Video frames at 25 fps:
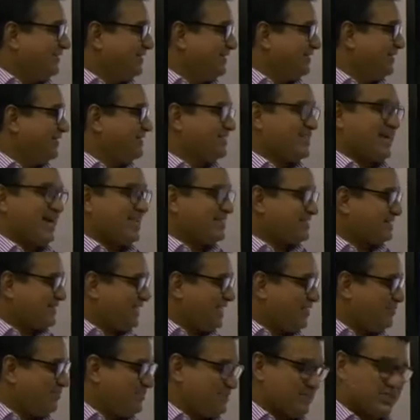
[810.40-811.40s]
This guy's
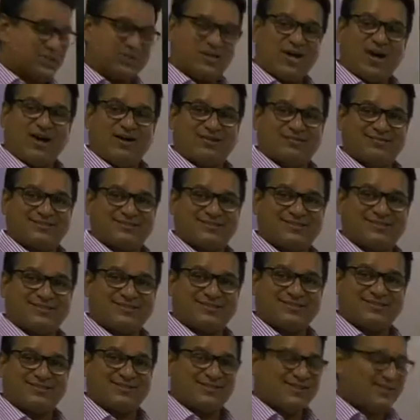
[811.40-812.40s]
name is Charles.
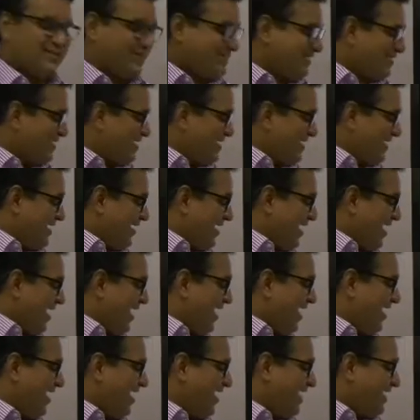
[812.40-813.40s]

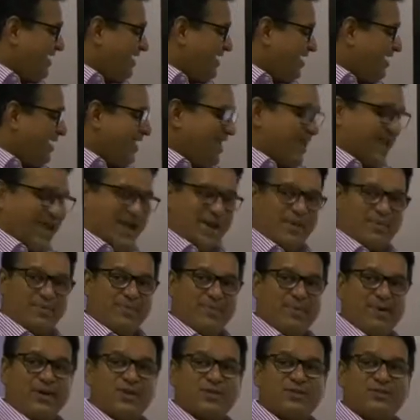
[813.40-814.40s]
I
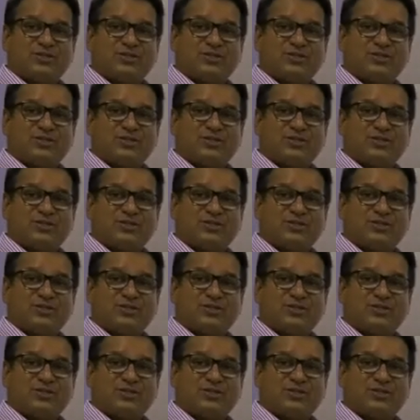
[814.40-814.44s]
am